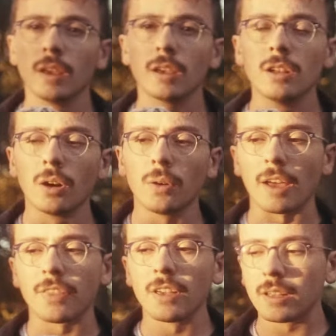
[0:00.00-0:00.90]
You know,
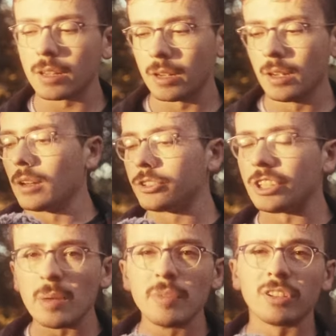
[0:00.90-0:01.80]
I think
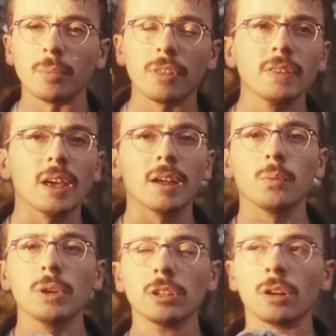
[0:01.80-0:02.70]
shame is something
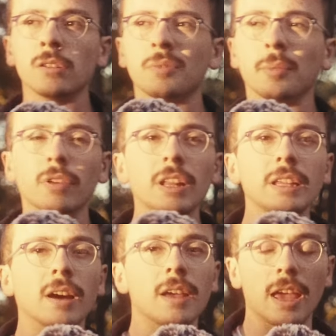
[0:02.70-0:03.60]
that we learn from a really
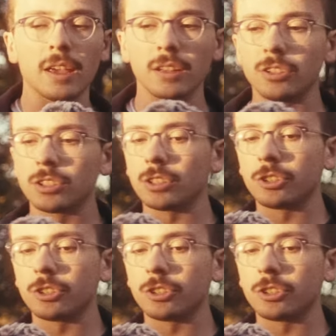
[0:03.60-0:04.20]
young age.